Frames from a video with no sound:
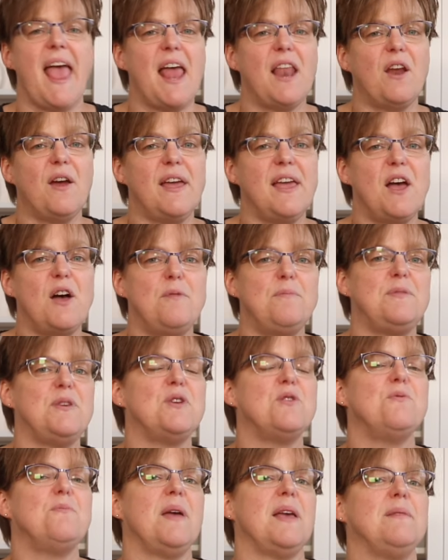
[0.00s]
and I help
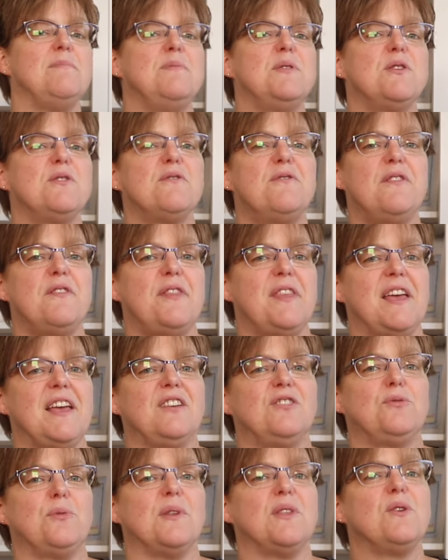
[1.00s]
you make beautiful
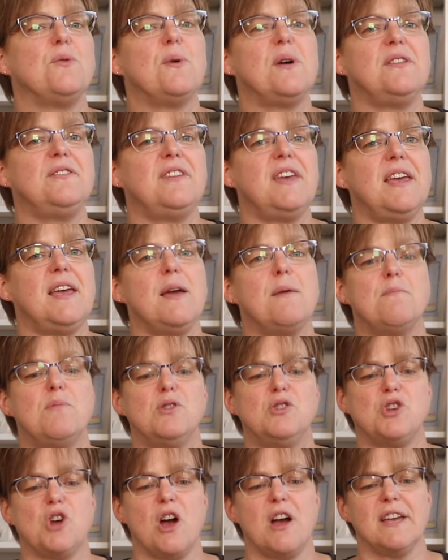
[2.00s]
things with quilting,
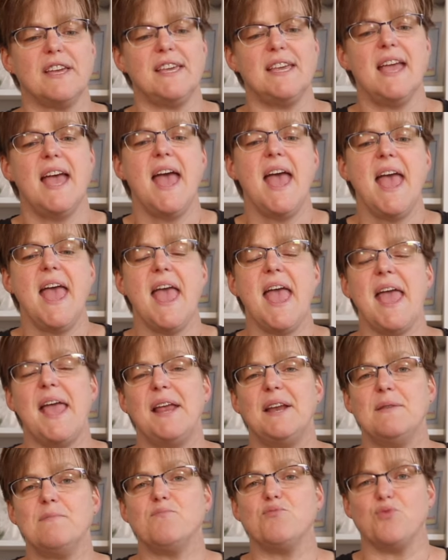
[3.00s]
Pojagi,
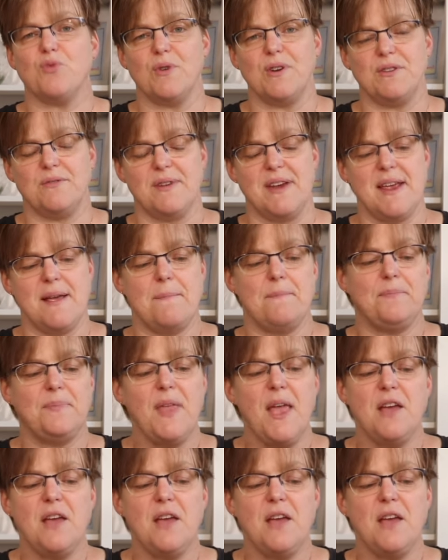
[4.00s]
and embroidery.